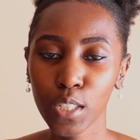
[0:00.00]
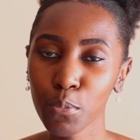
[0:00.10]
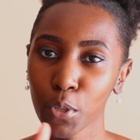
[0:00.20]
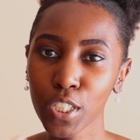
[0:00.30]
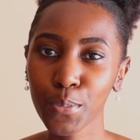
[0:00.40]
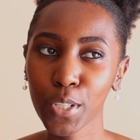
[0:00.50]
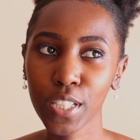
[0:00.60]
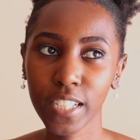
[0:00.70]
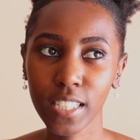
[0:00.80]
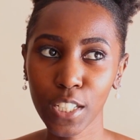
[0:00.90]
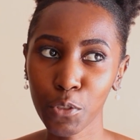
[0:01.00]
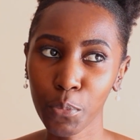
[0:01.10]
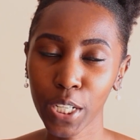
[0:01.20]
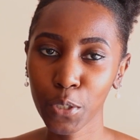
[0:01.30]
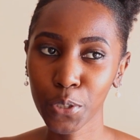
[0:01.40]
small things that you
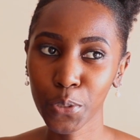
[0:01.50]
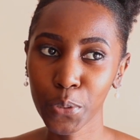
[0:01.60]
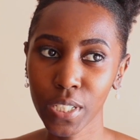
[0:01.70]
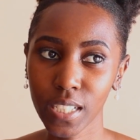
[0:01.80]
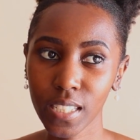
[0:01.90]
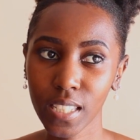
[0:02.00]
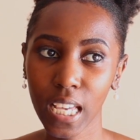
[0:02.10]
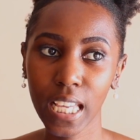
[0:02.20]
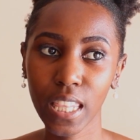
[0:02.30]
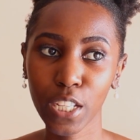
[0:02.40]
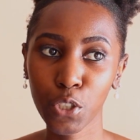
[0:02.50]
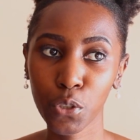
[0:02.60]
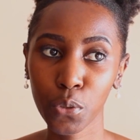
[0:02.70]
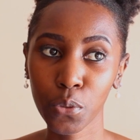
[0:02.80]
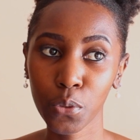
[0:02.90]
might not notice that
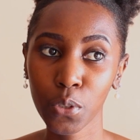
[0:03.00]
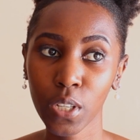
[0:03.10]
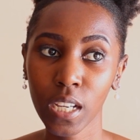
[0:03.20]
you